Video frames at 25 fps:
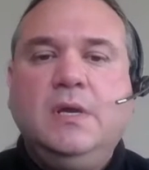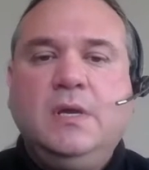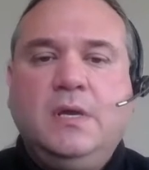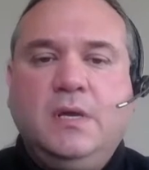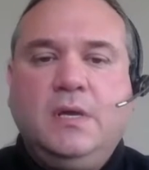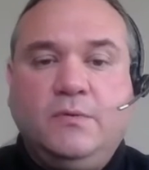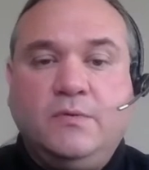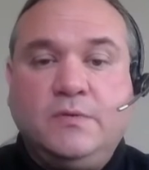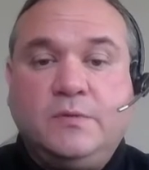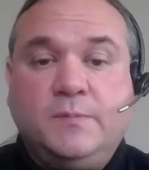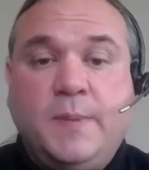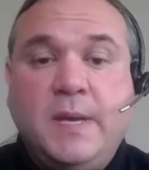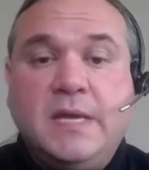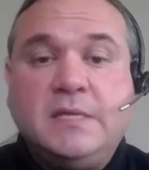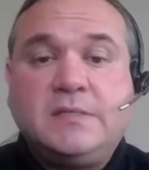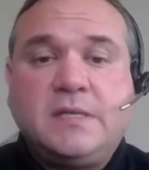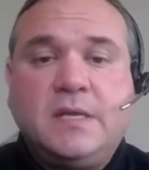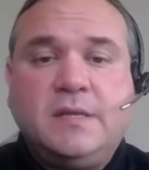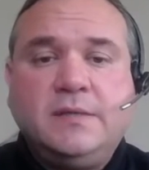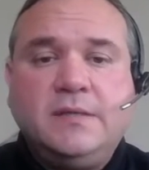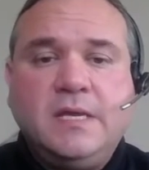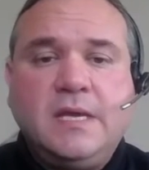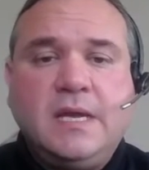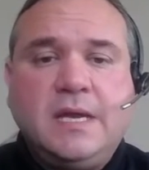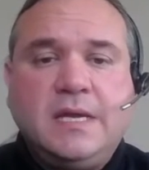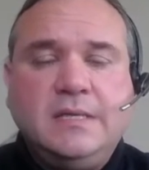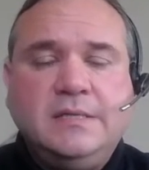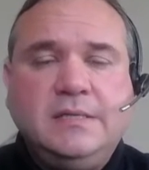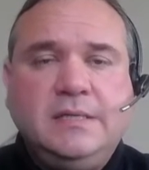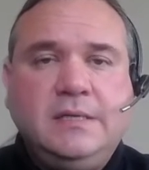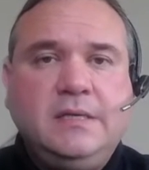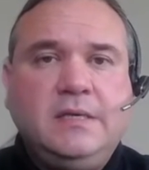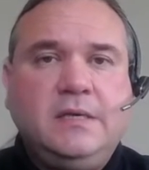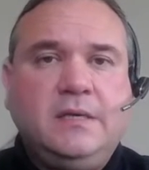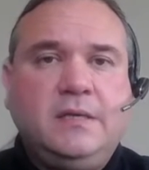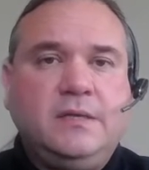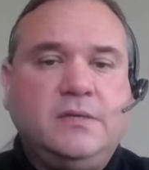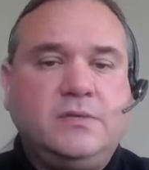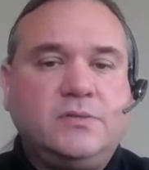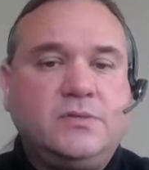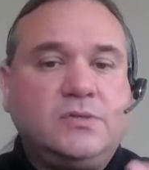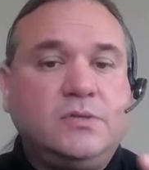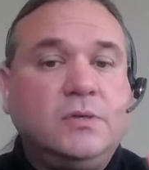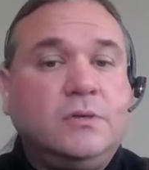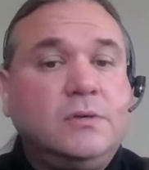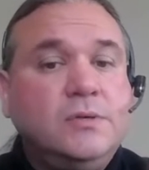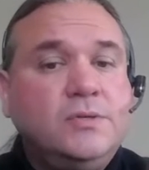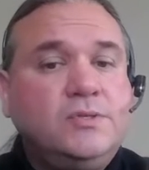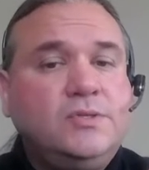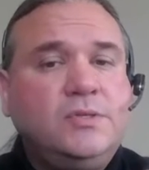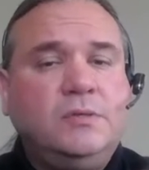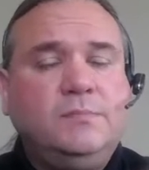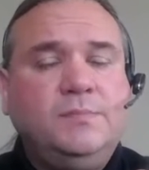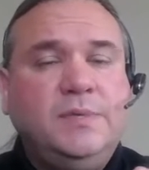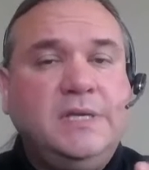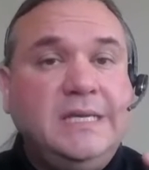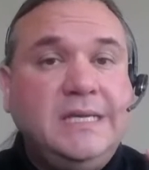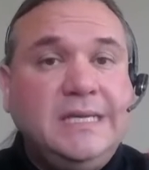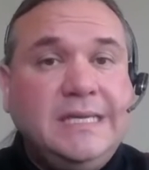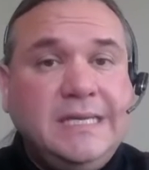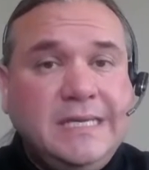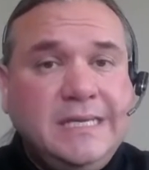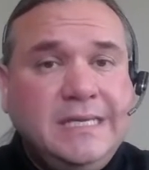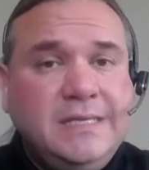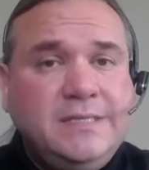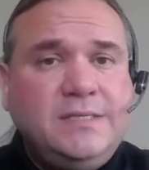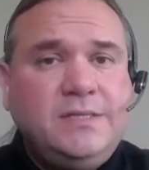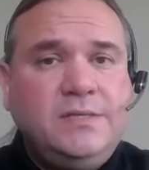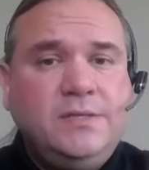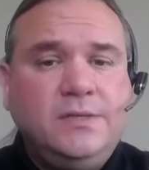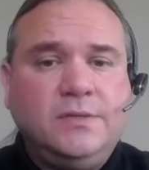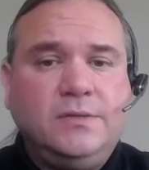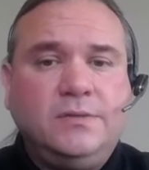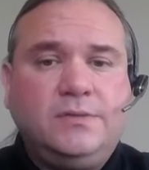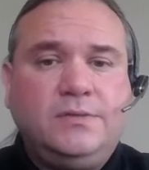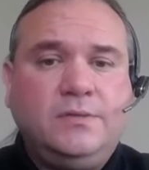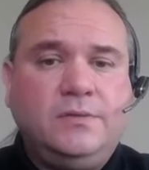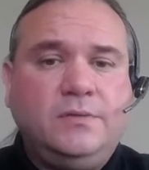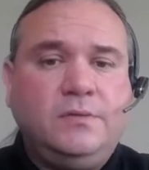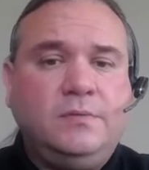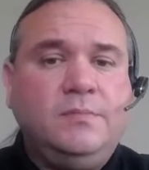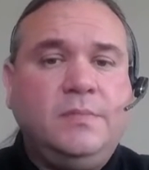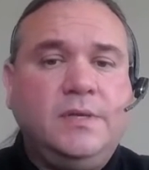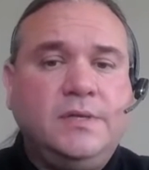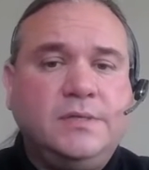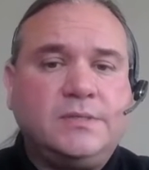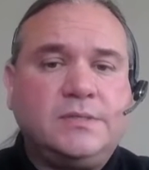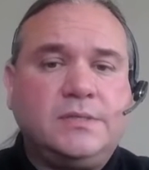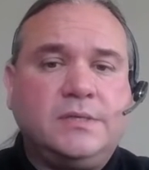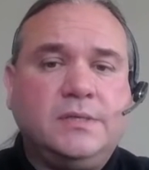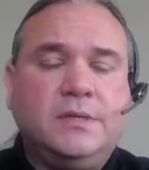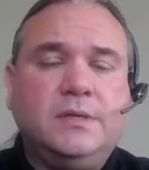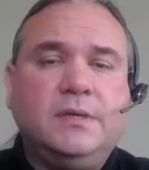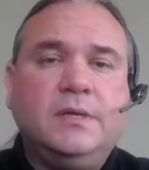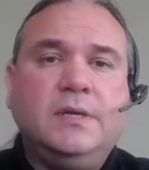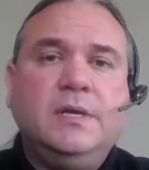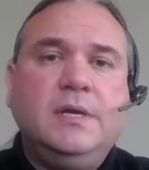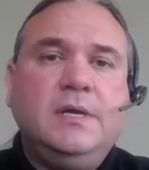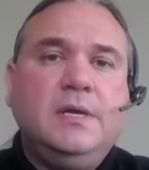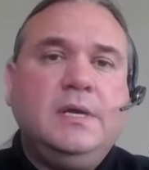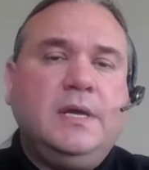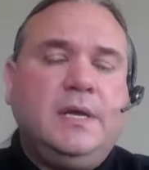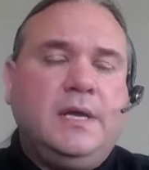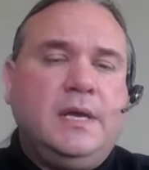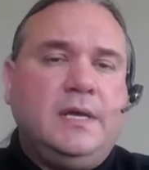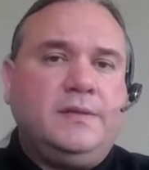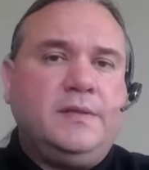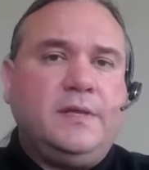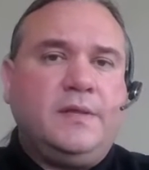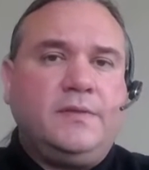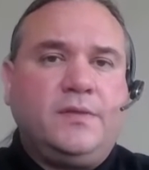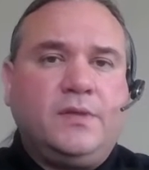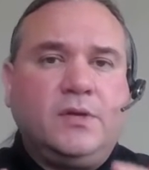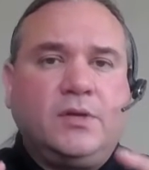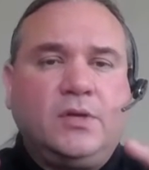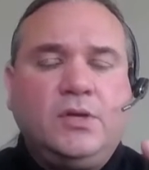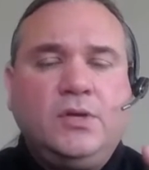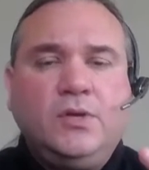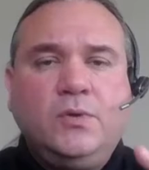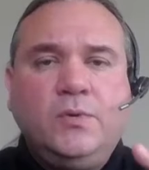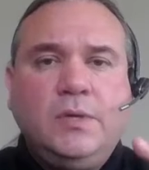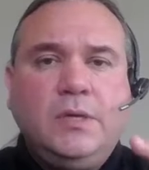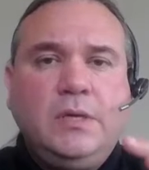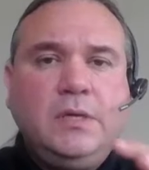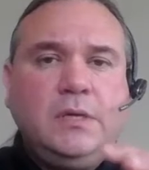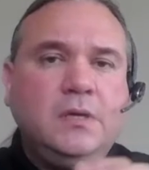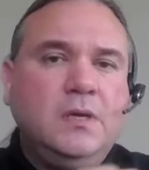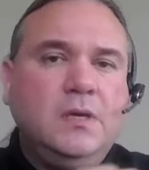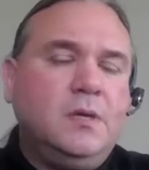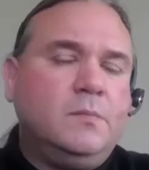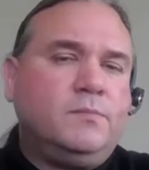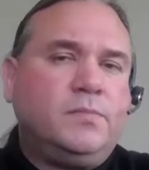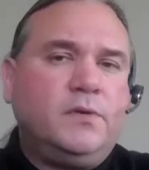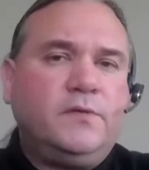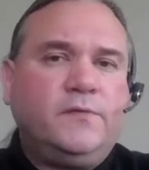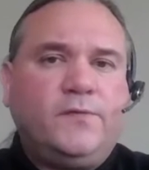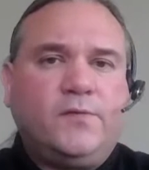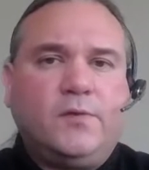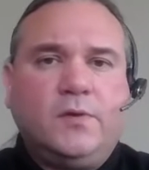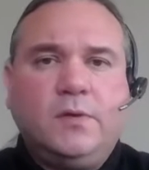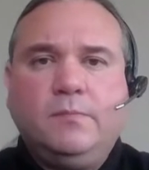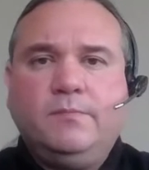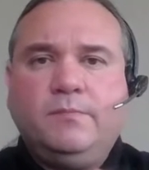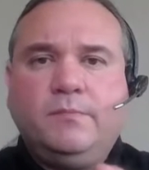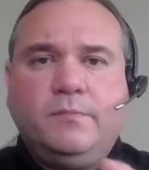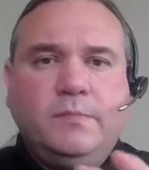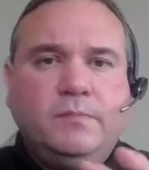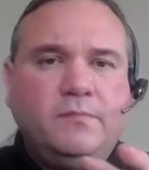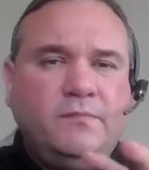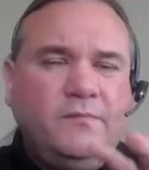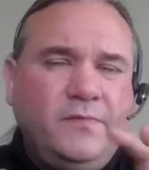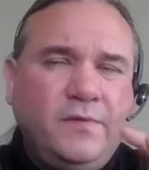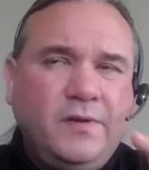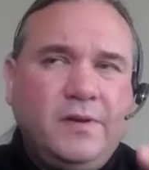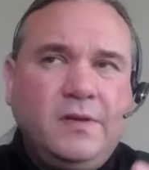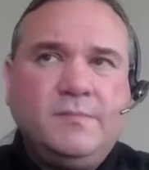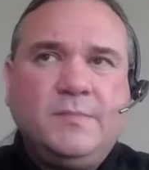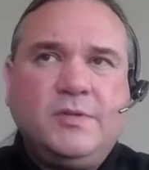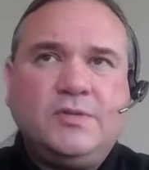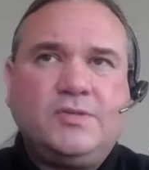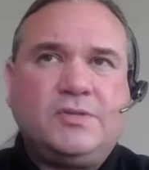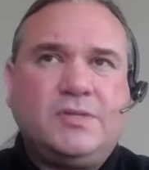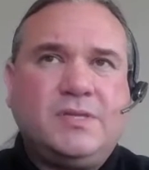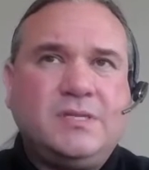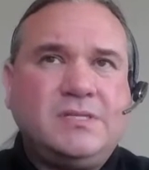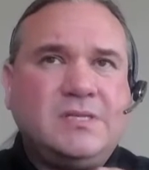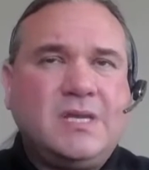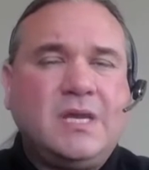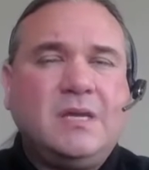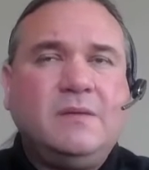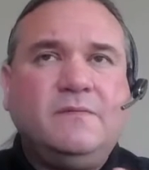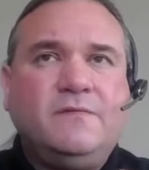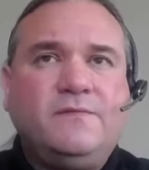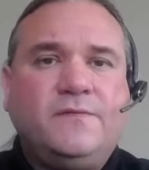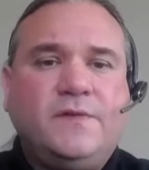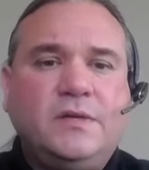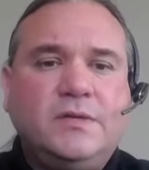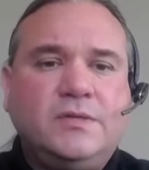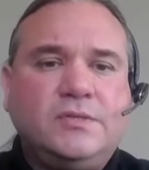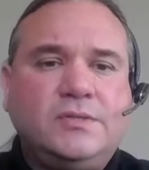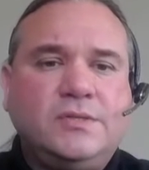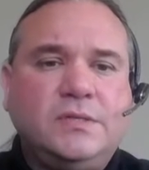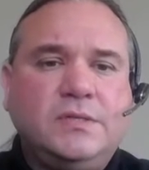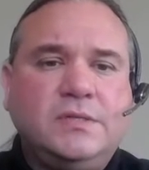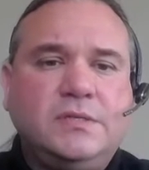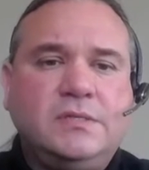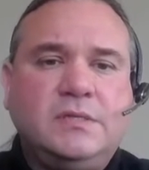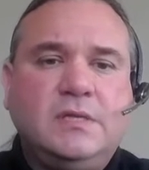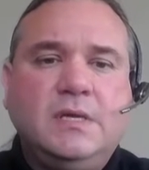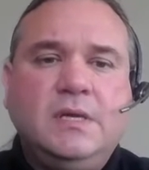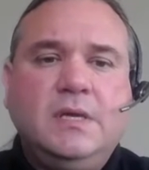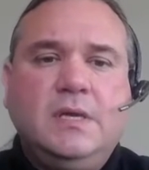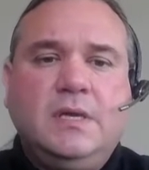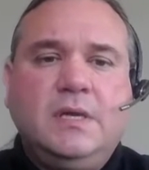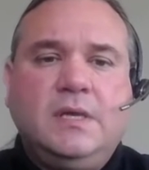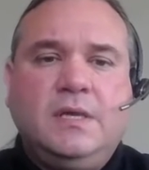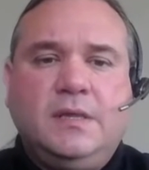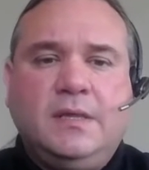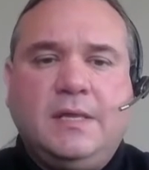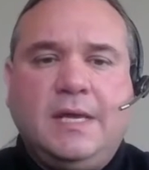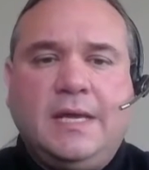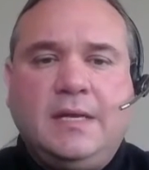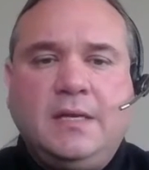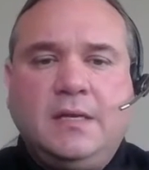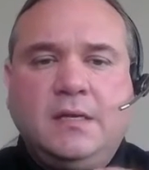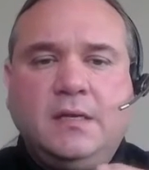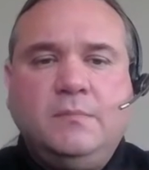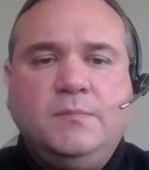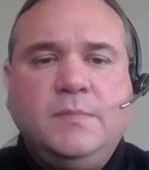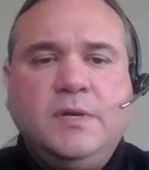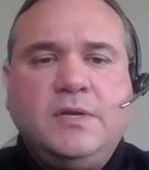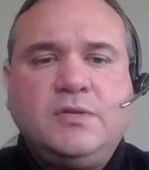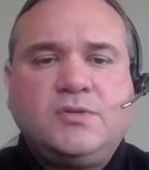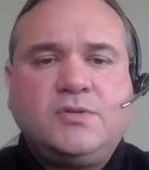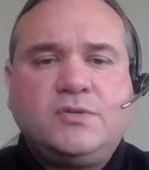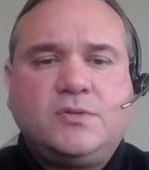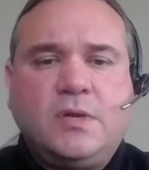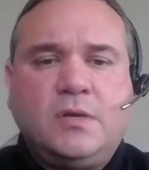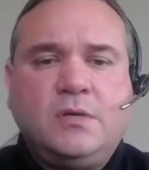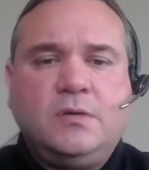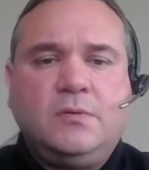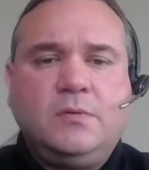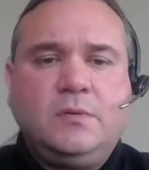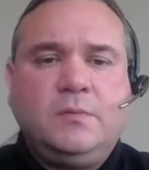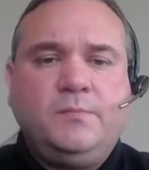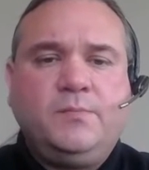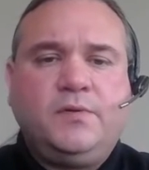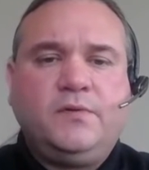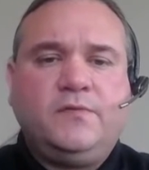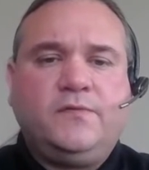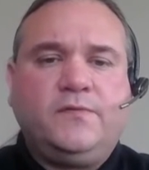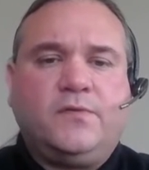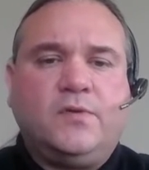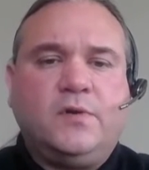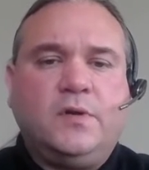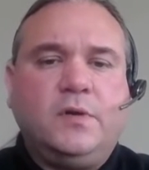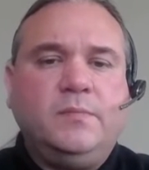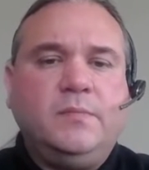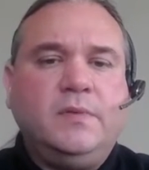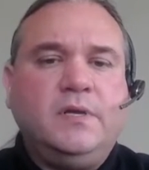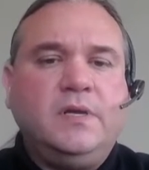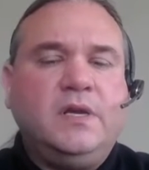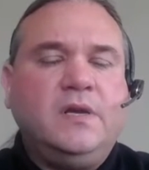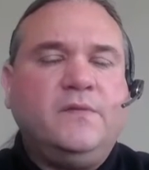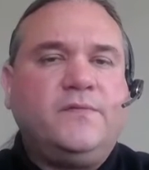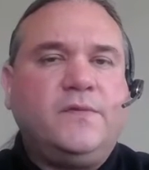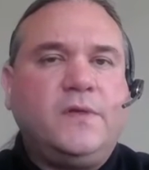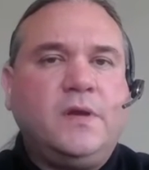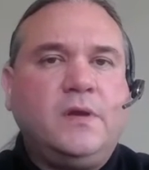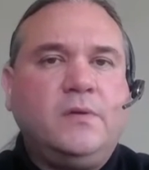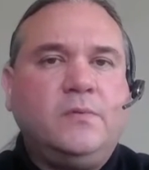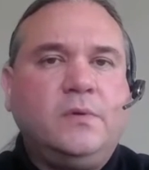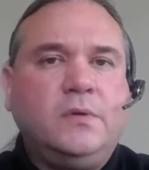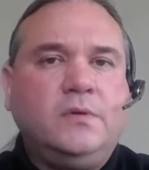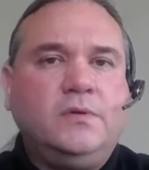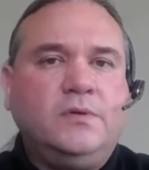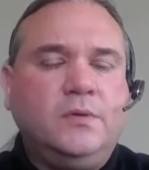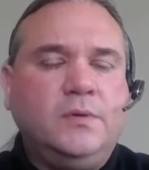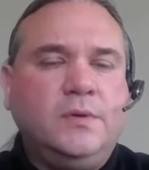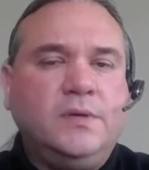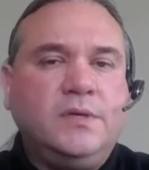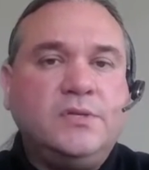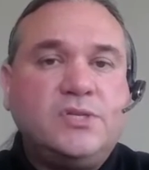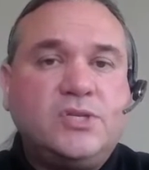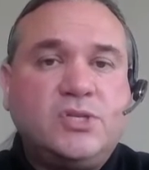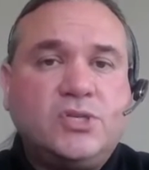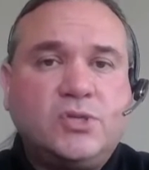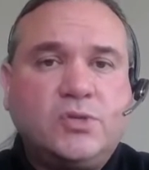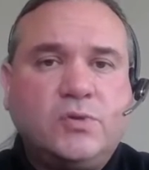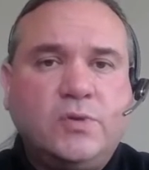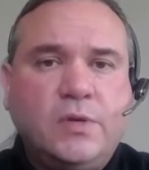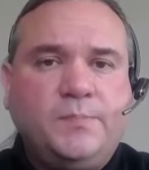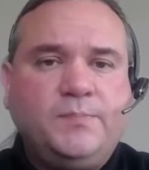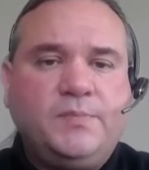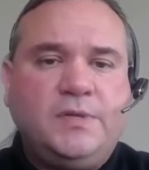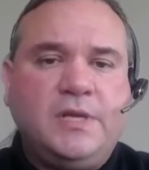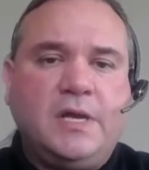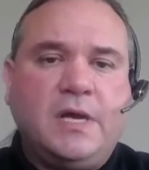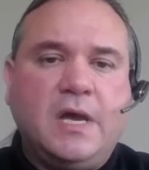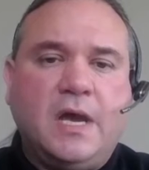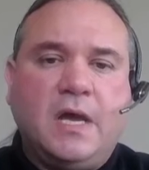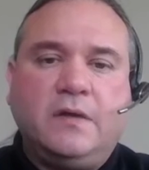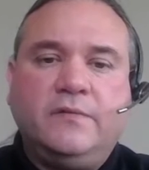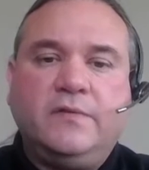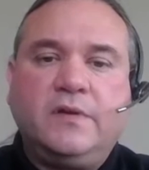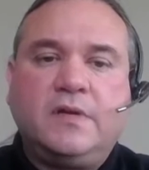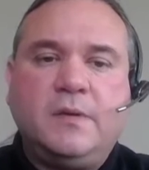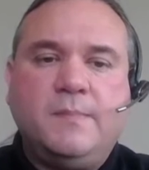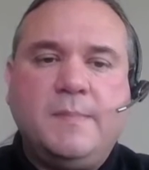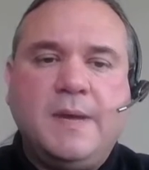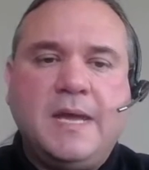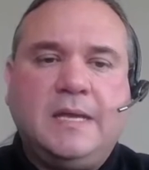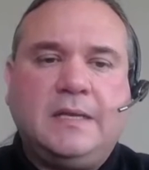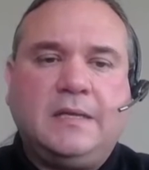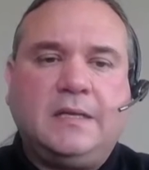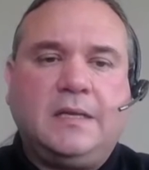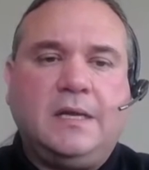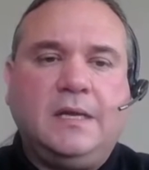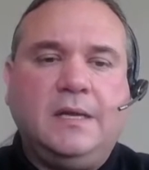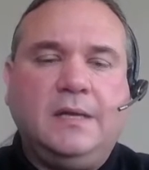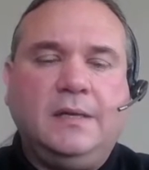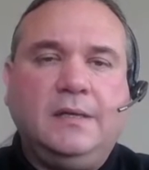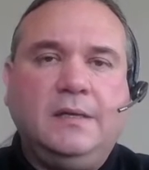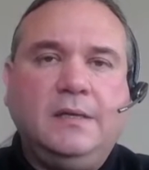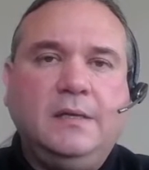It was based on the idea that storage should be easier to administer, and that the GUI performed very much the same functions that an administrator would perform if they were doing scripting out of a command line.